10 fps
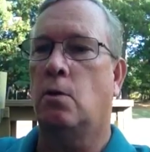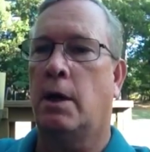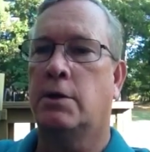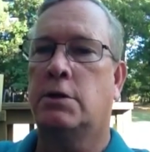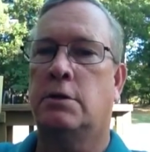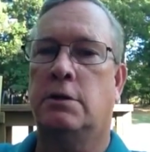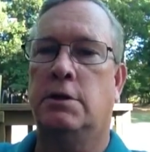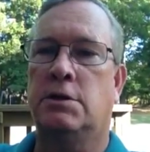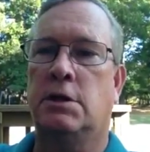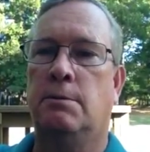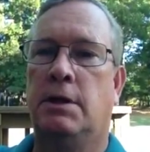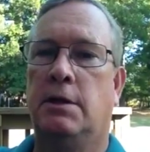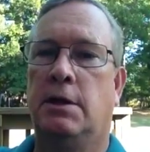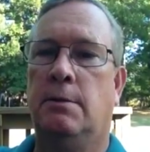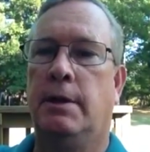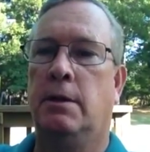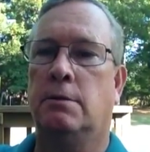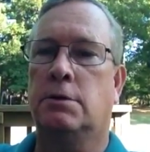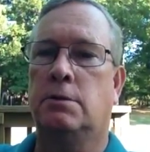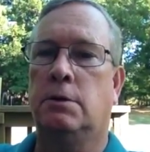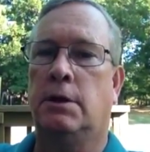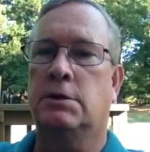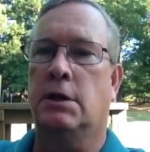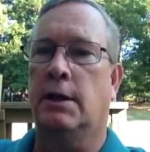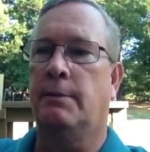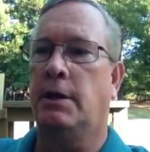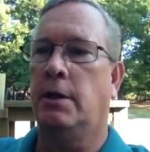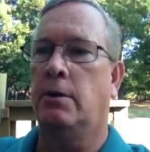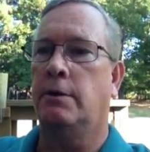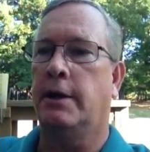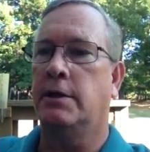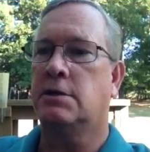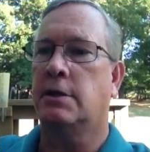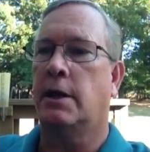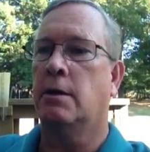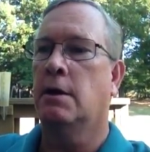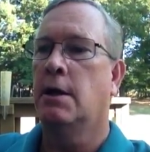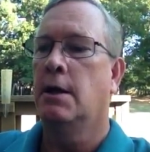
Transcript: watch it and then send me the email to let me know that it's there.